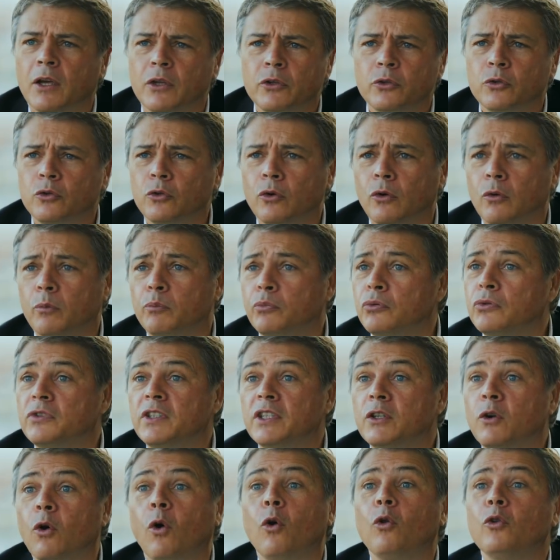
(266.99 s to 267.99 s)
you know,
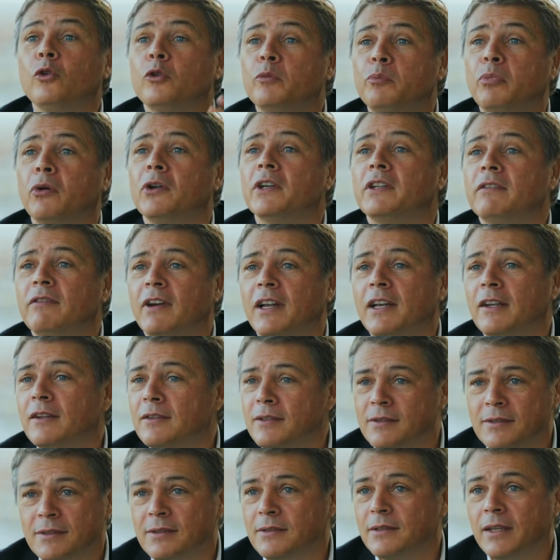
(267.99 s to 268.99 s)
putting all the
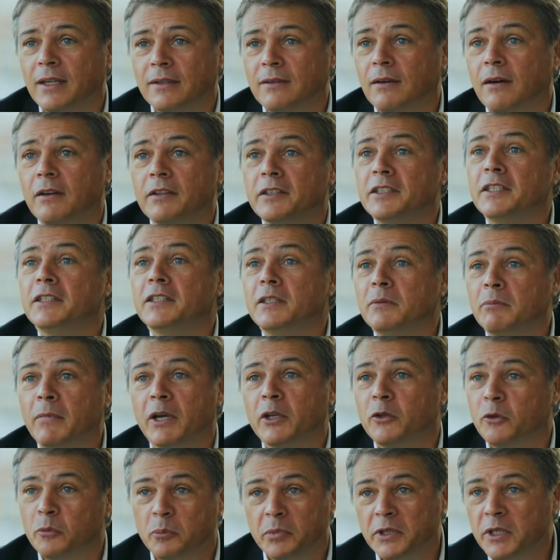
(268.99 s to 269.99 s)
polyvalence that are needed
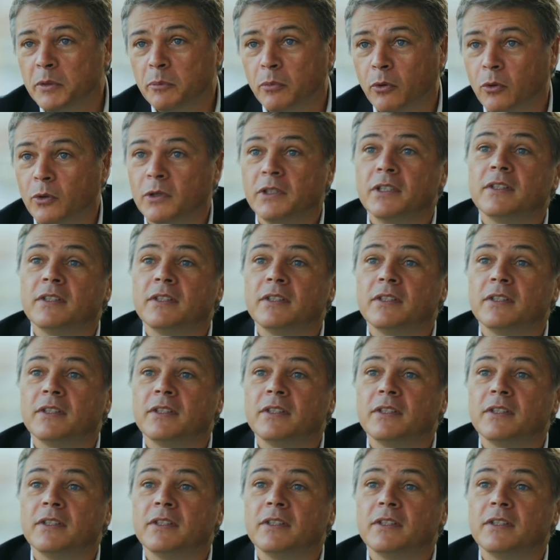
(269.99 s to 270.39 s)
by the people